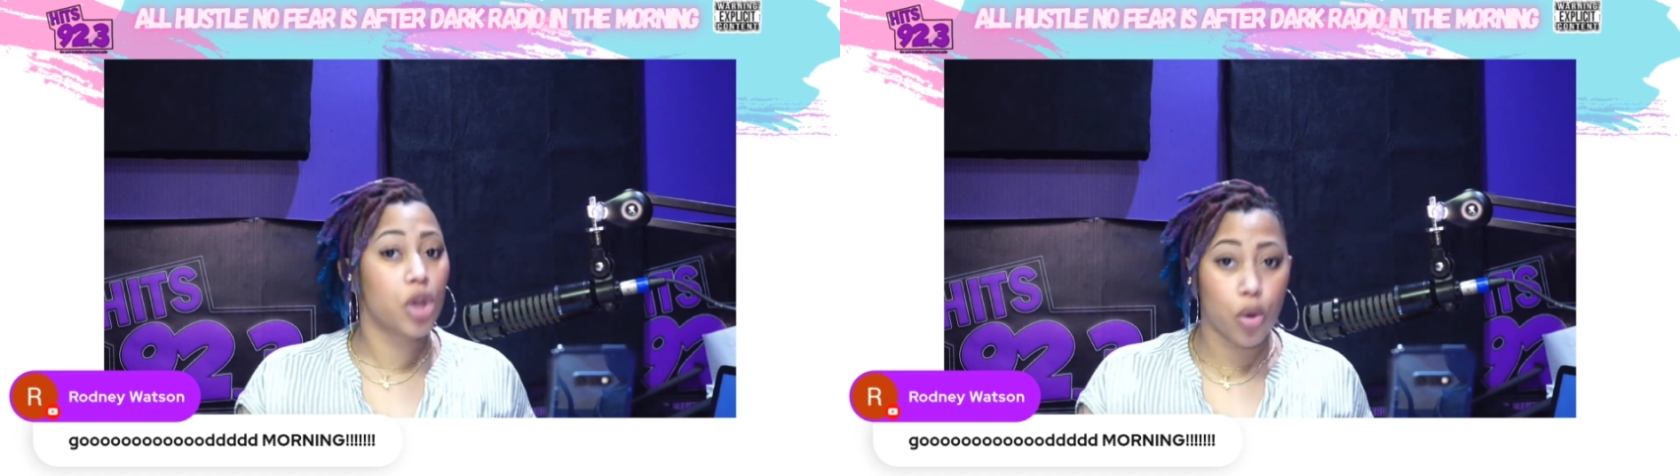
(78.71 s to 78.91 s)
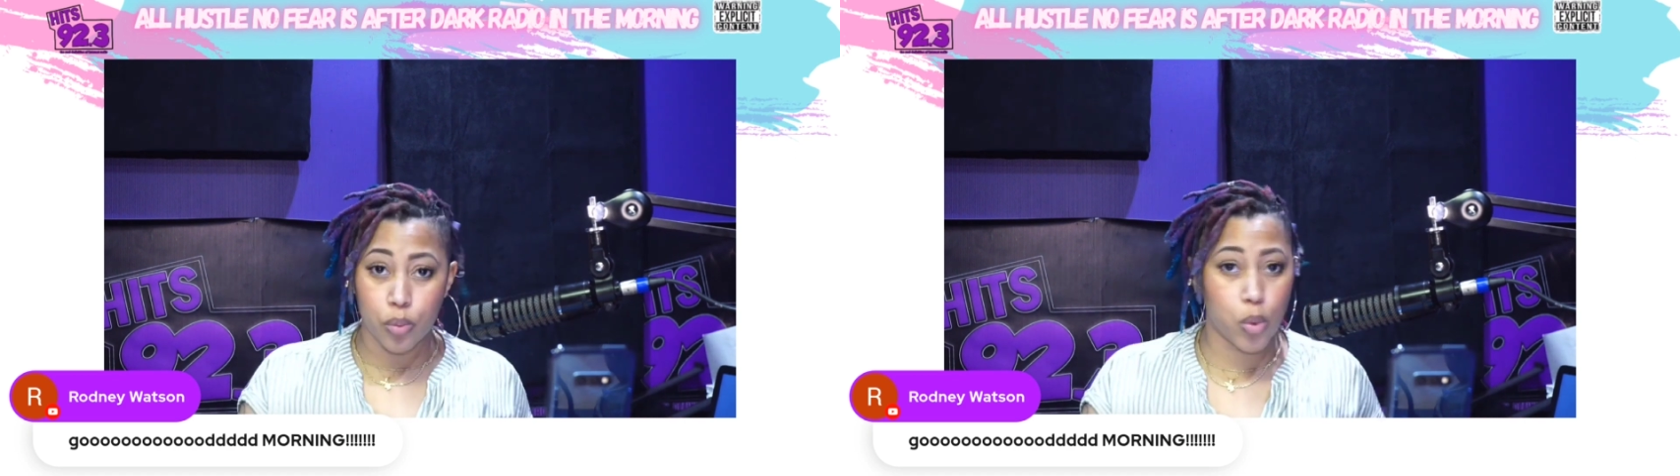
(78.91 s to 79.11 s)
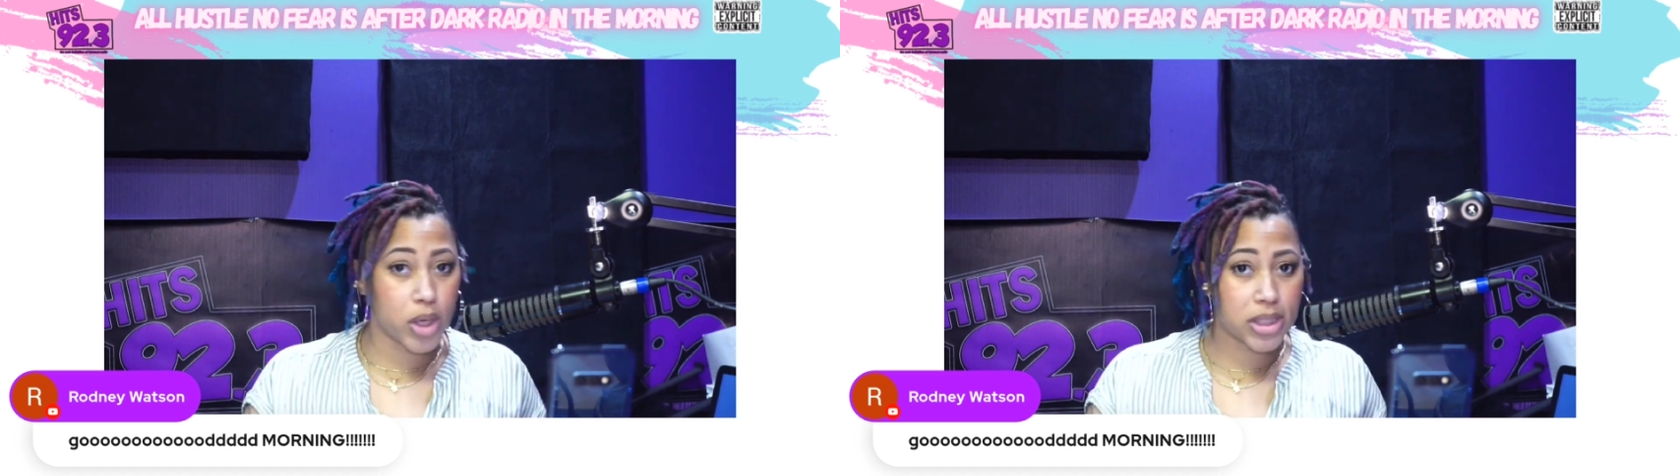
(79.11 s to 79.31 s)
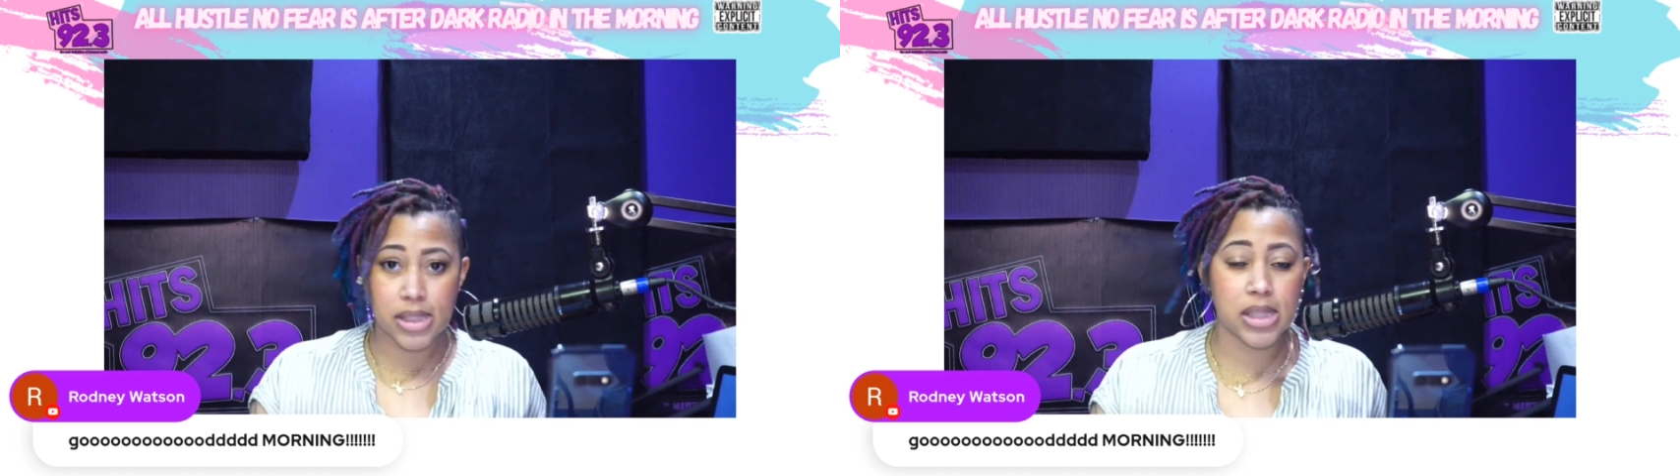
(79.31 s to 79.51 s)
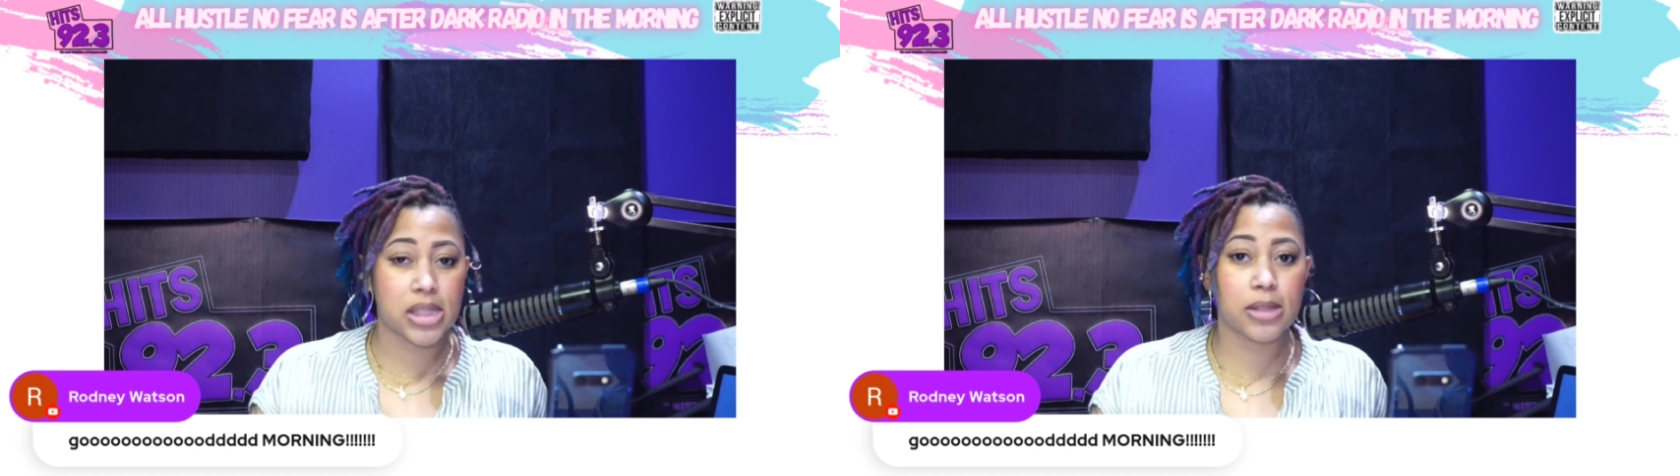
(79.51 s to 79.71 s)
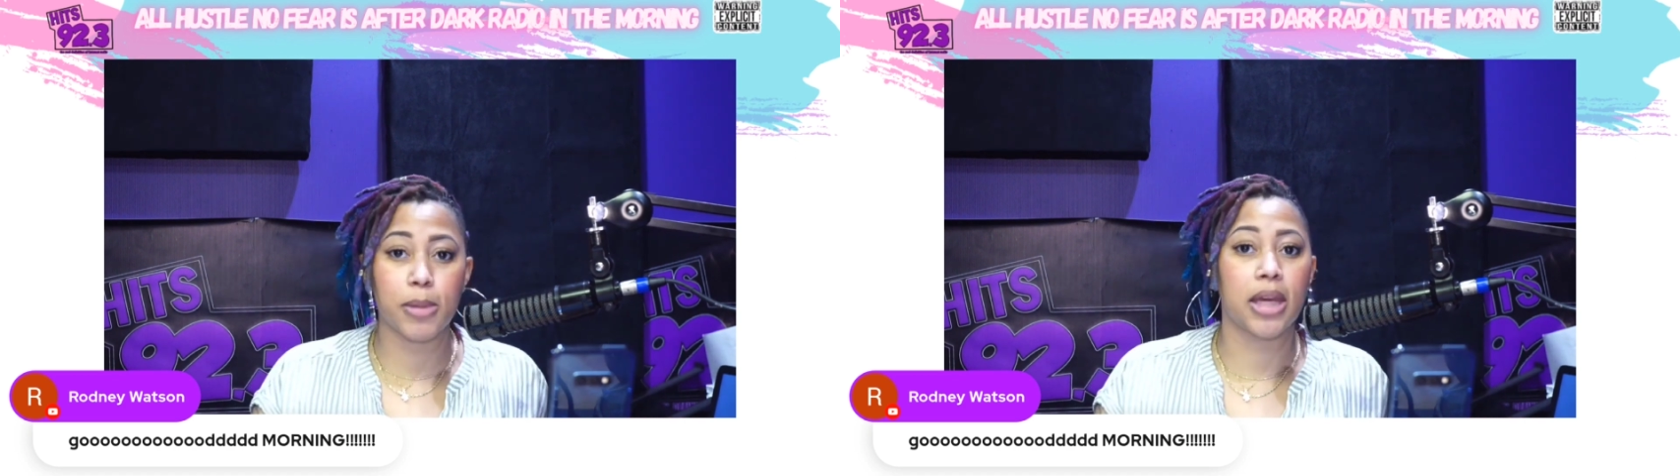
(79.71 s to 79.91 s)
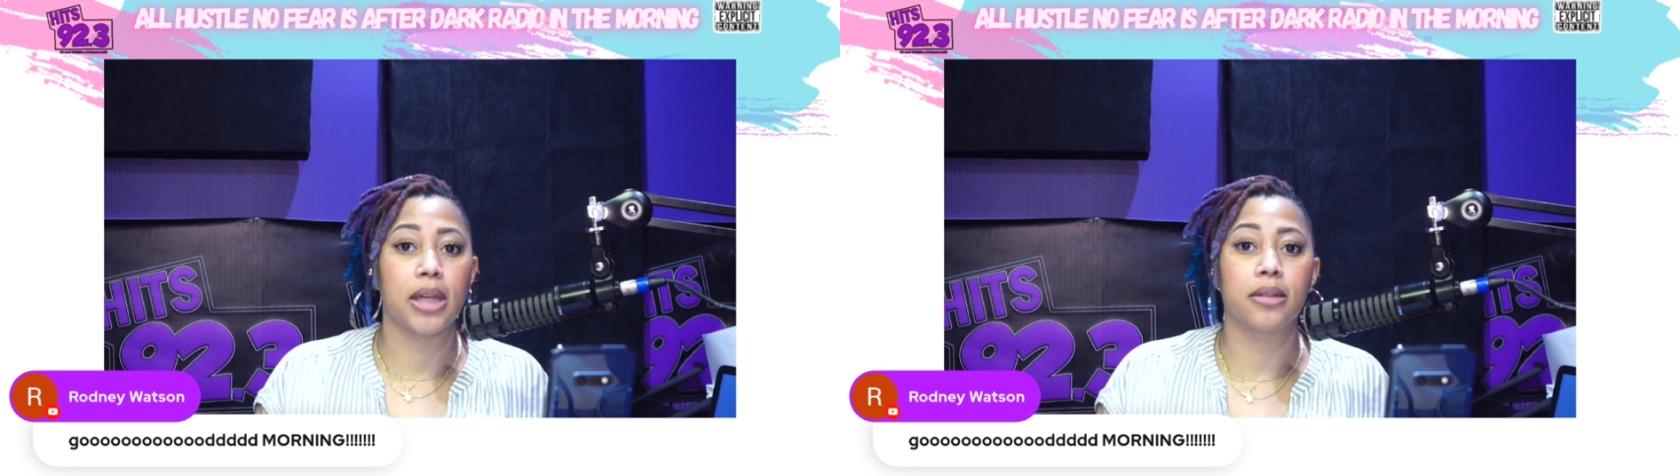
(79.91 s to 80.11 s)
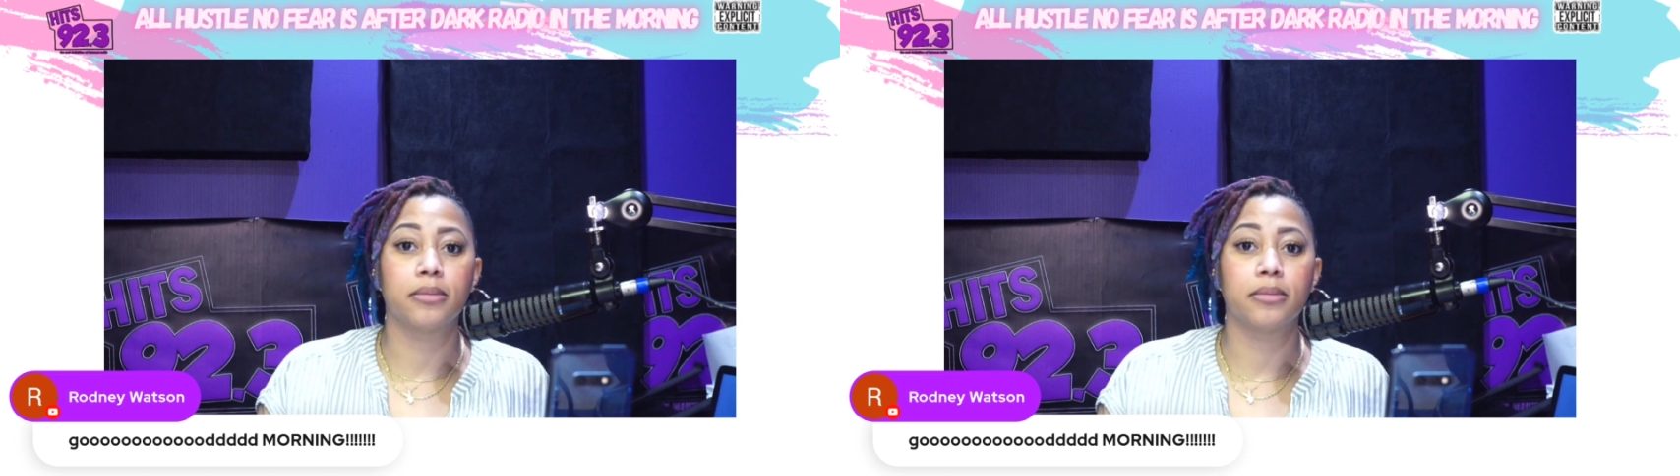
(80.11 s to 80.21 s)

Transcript: So what does this mean?